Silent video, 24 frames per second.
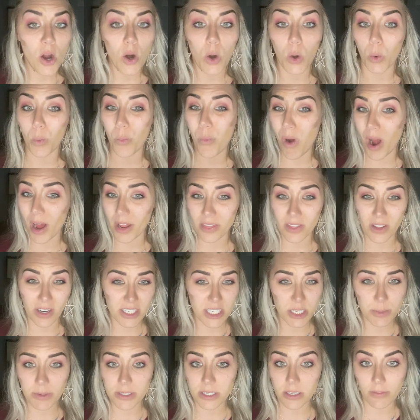or what a
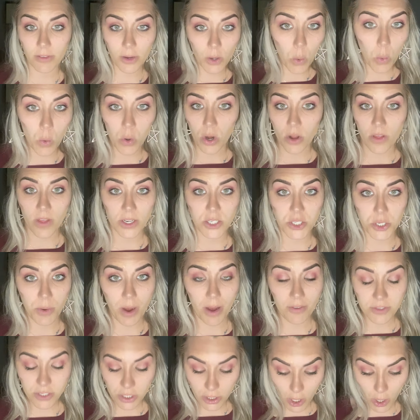specific order that you
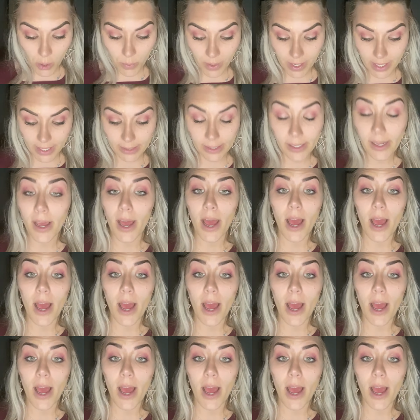have to go in.